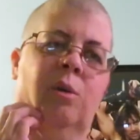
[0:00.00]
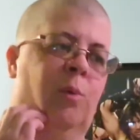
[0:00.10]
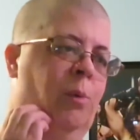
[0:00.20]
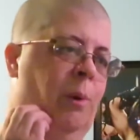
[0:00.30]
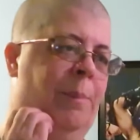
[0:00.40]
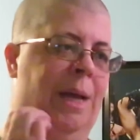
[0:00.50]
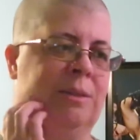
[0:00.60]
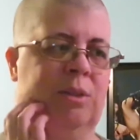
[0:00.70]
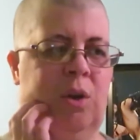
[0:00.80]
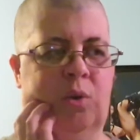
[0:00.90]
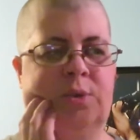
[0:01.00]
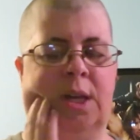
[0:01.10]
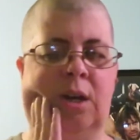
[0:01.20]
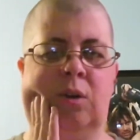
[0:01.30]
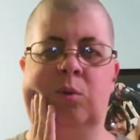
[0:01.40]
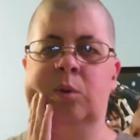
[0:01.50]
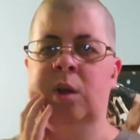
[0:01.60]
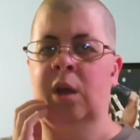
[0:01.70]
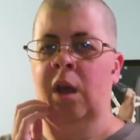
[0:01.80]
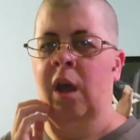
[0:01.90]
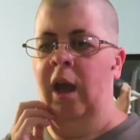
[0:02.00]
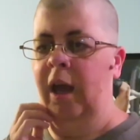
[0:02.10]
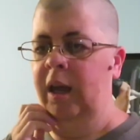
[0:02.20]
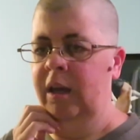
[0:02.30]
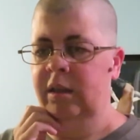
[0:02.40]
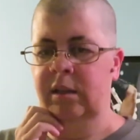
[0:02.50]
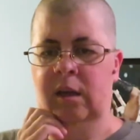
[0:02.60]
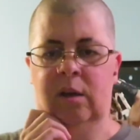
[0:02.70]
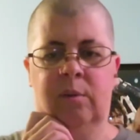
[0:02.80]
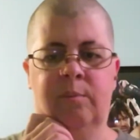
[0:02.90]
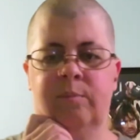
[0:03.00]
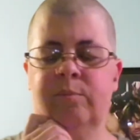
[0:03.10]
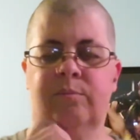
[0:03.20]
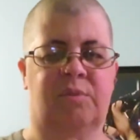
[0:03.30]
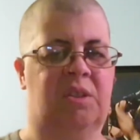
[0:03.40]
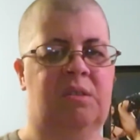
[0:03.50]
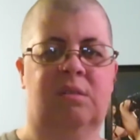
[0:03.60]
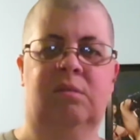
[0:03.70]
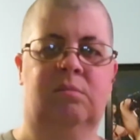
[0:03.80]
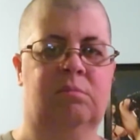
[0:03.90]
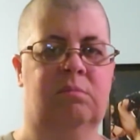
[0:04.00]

We went back to the hotel and um, just,